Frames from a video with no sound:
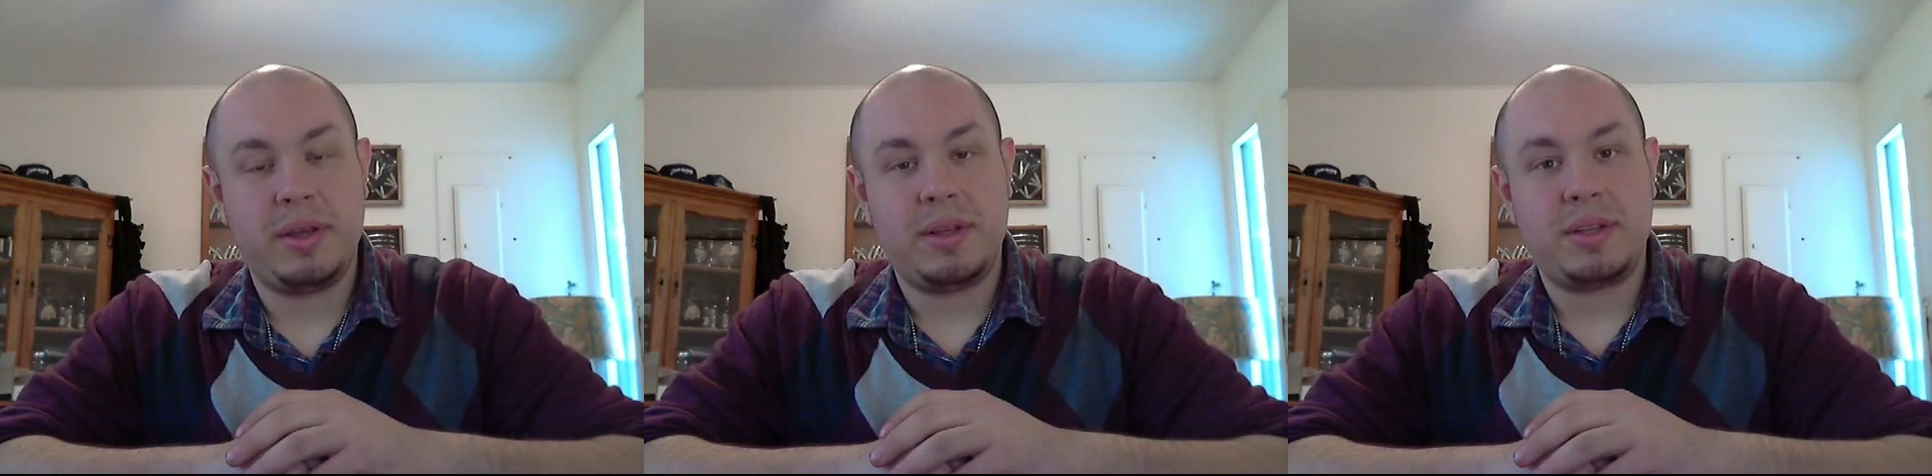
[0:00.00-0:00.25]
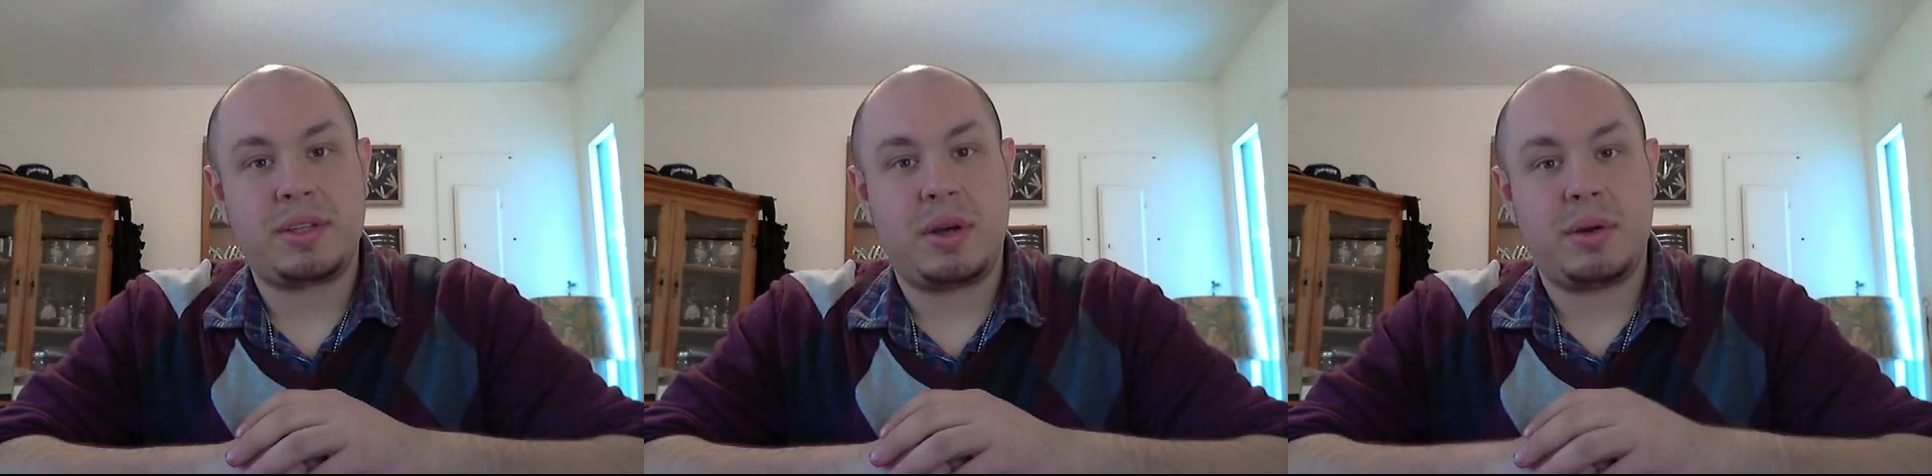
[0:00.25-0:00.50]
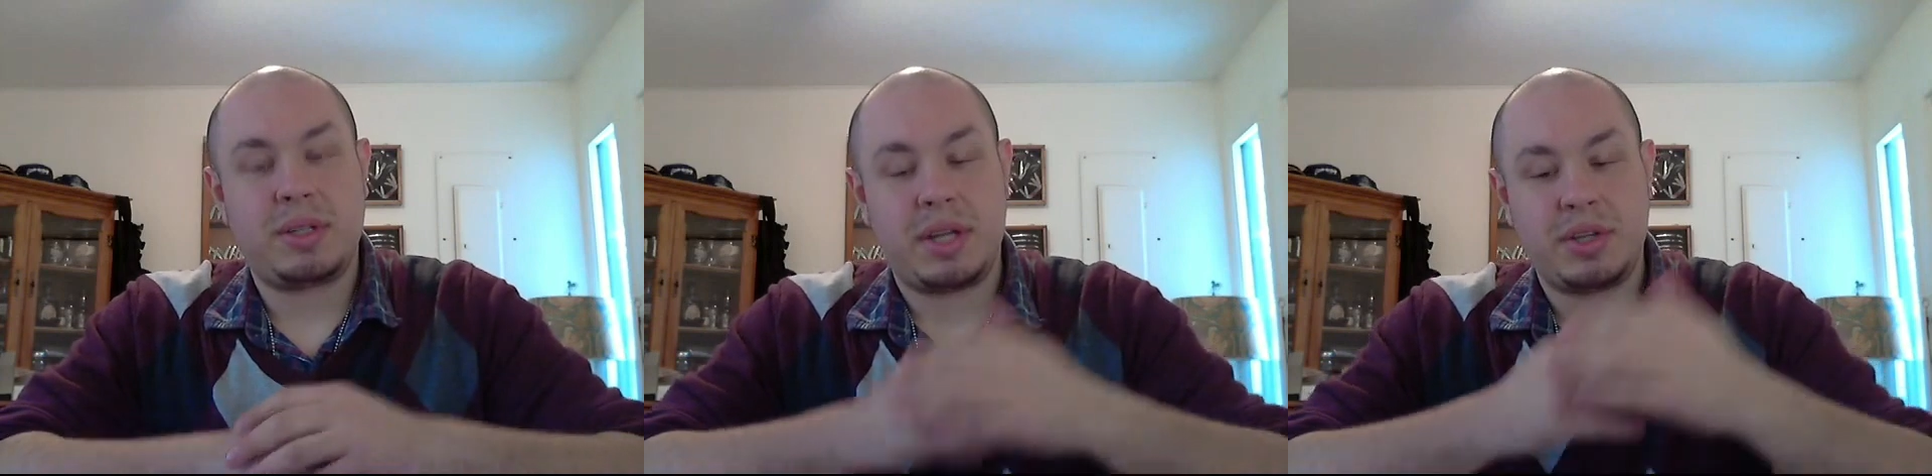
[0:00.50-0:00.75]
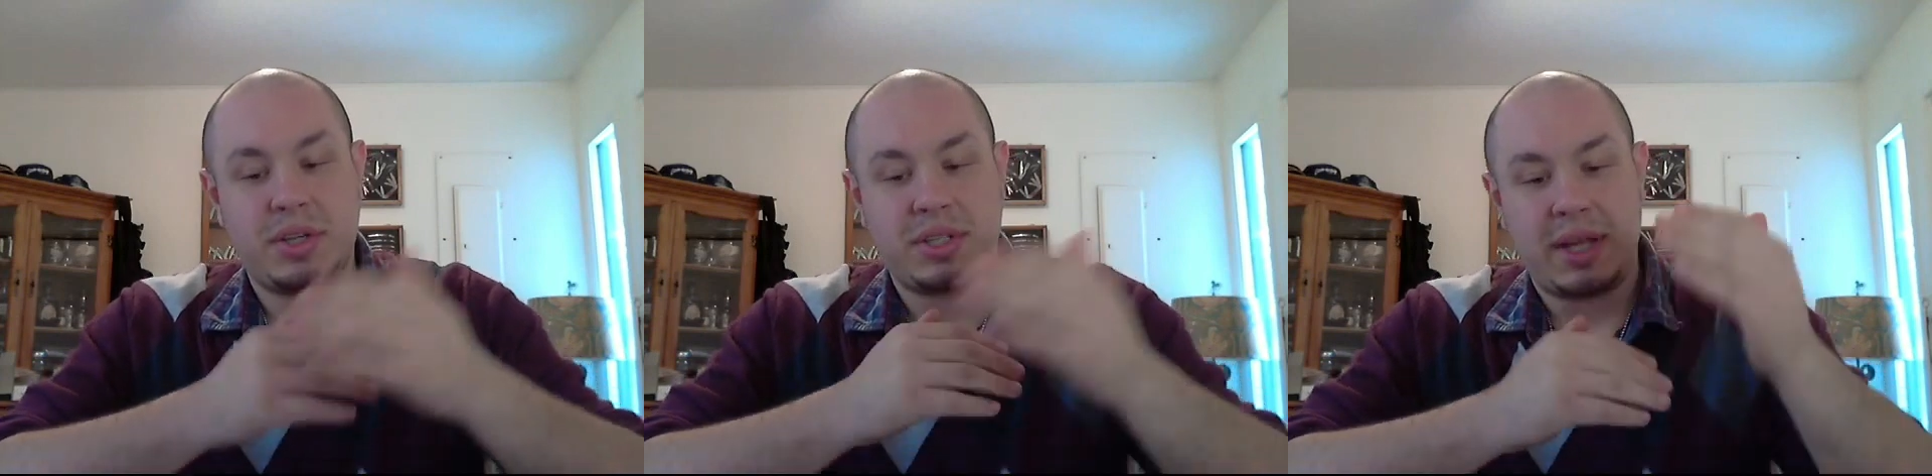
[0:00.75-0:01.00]
So it's
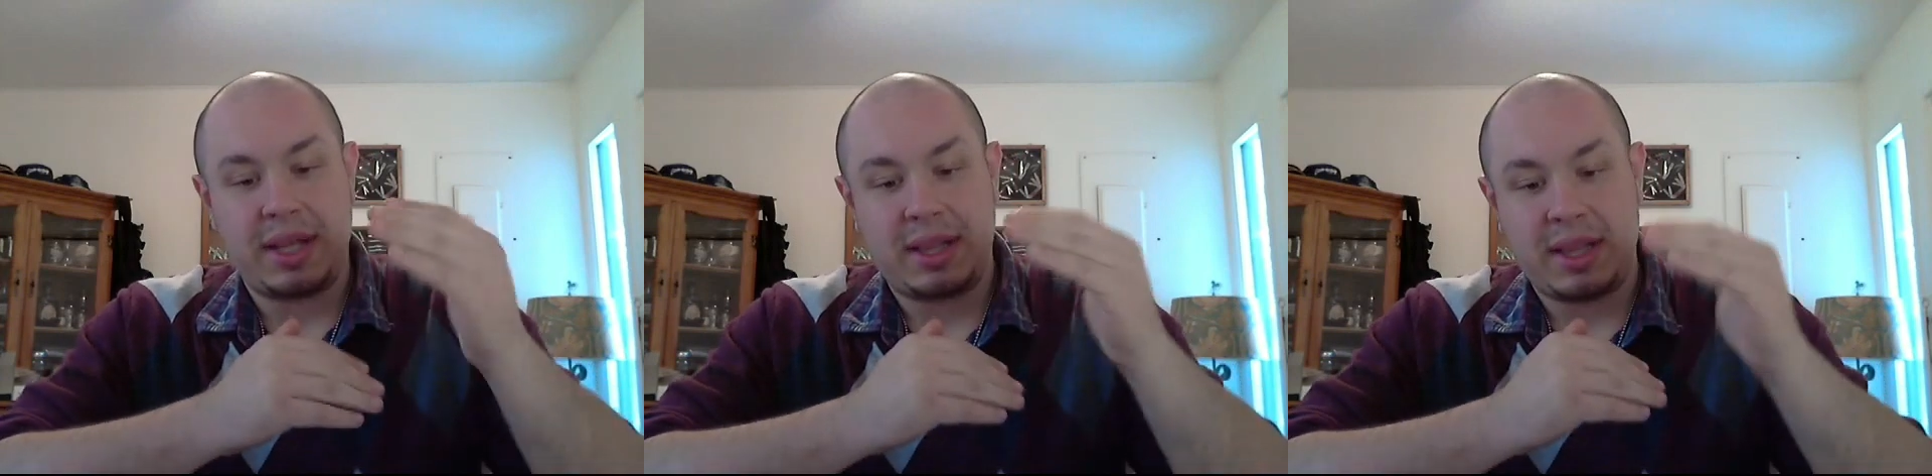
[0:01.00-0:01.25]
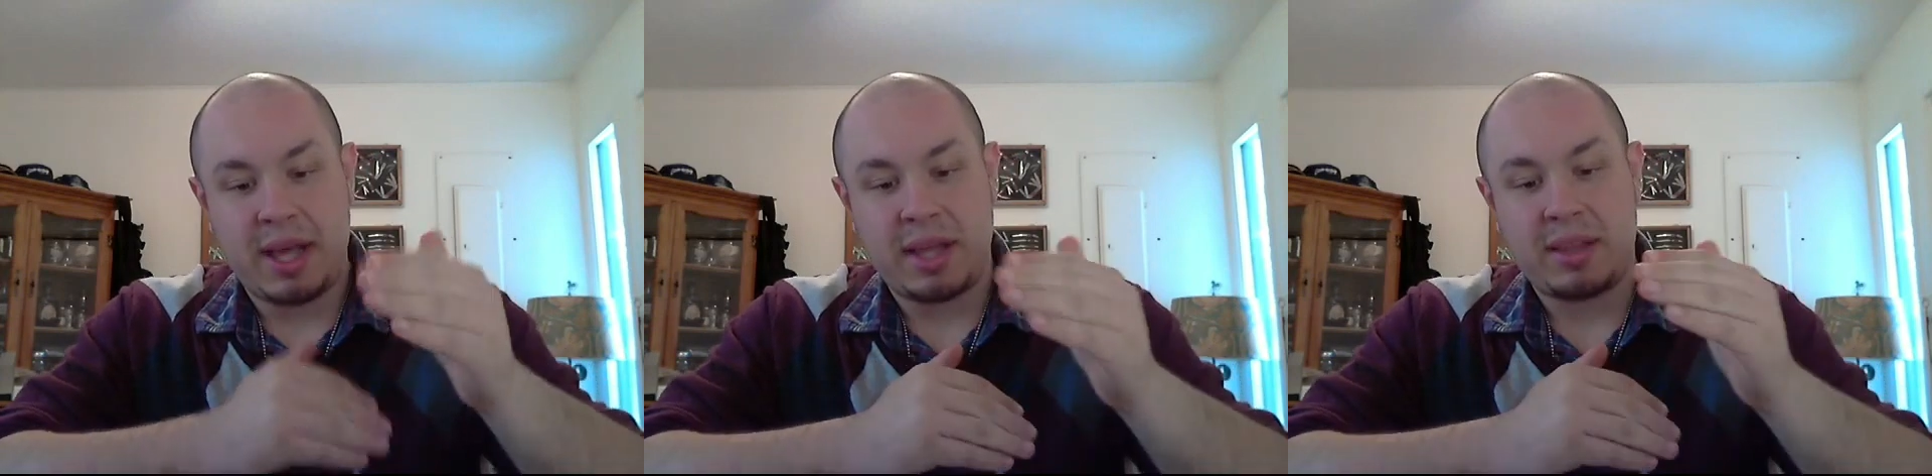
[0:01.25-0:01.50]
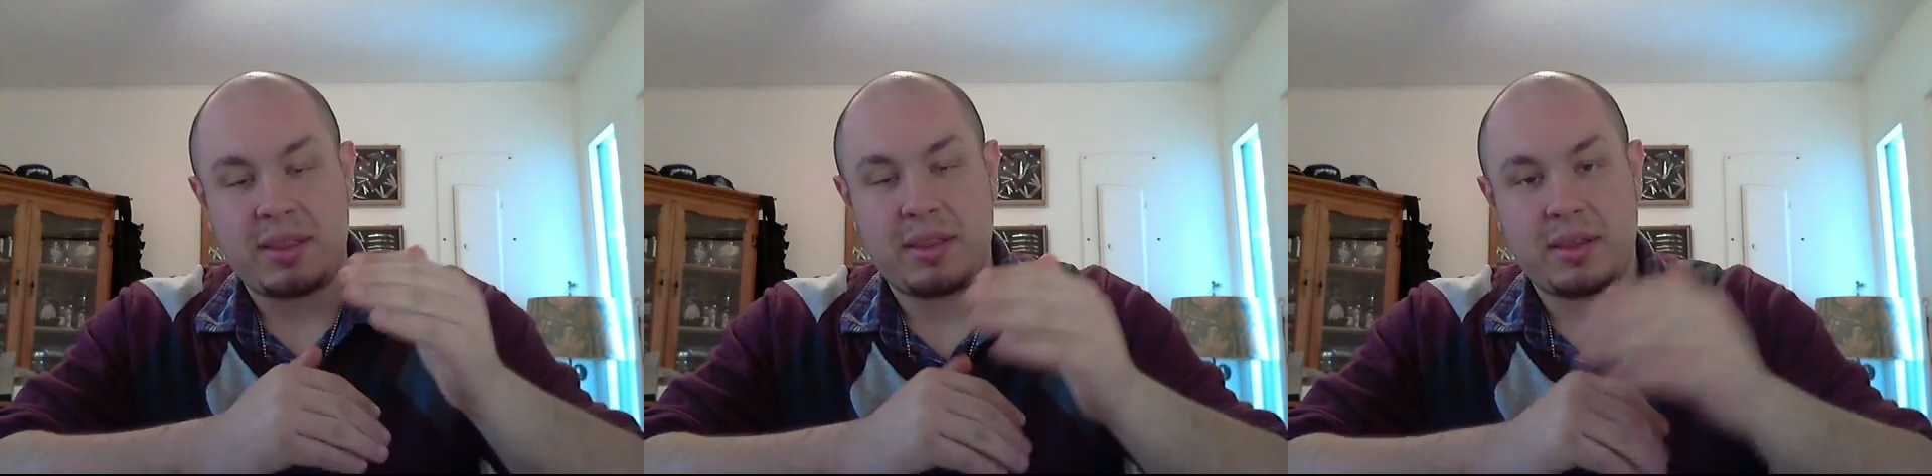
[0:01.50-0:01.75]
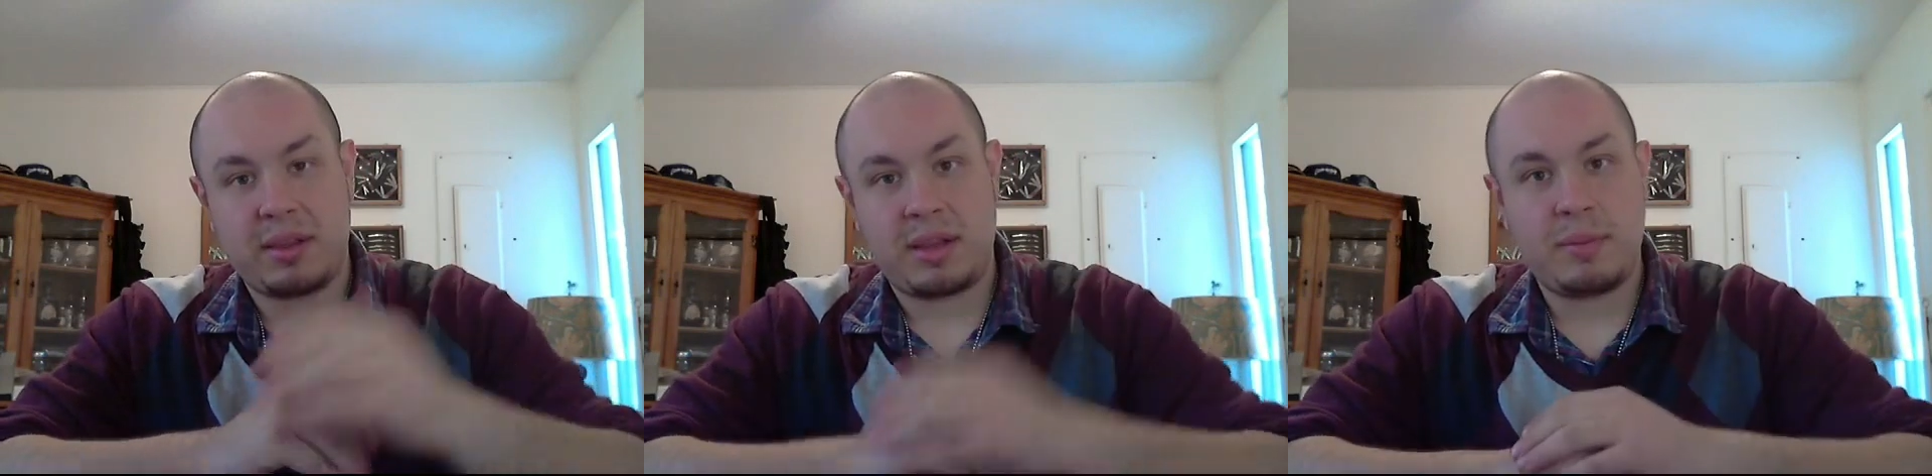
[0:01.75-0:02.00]
not just a length
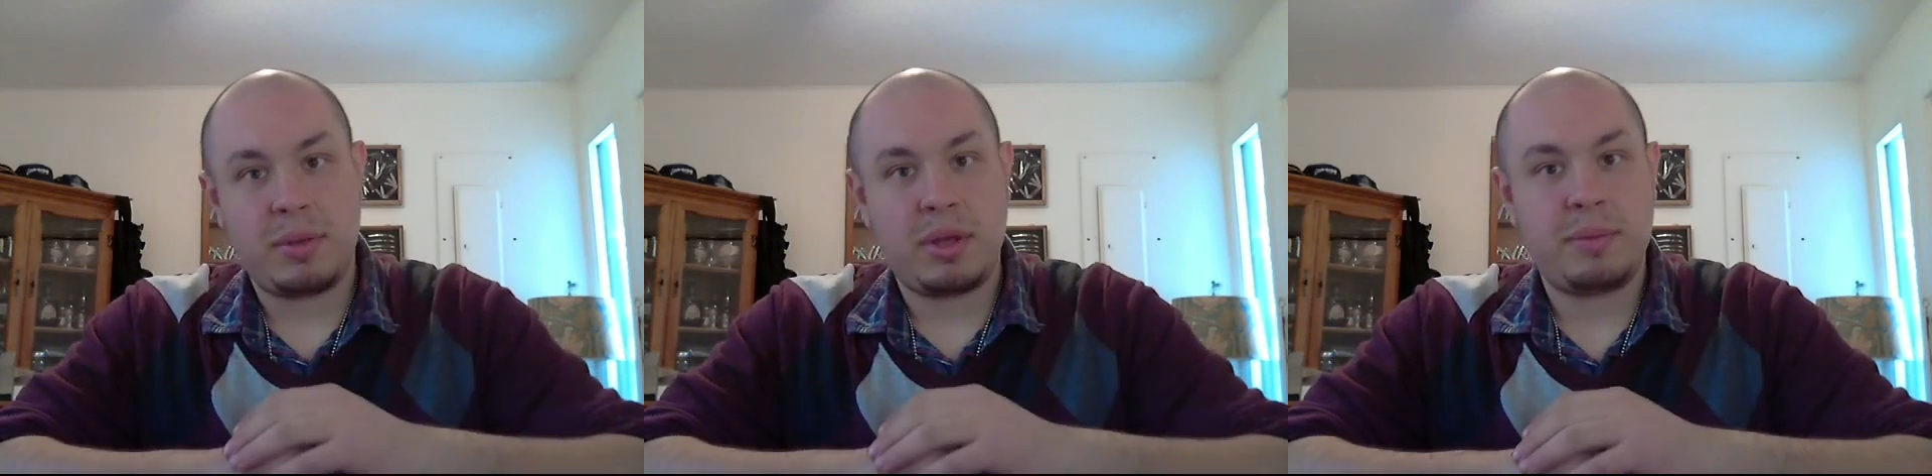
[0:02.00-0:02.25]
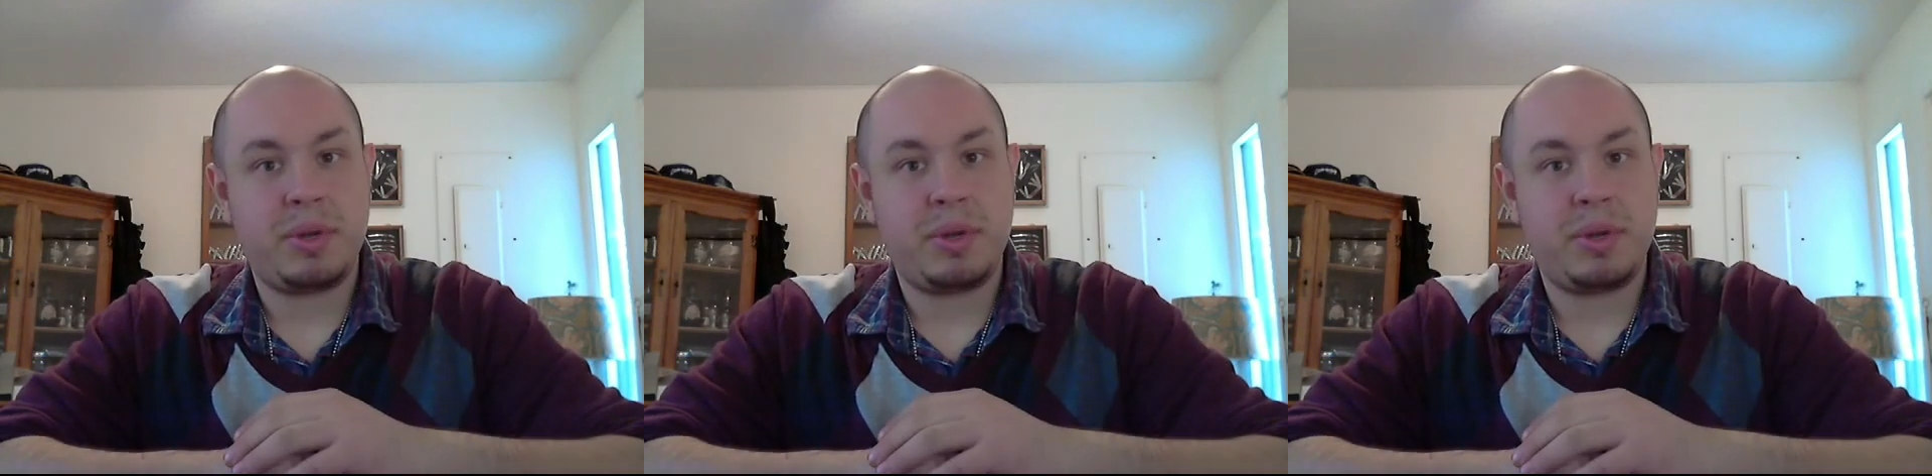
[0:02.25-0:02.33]
limit,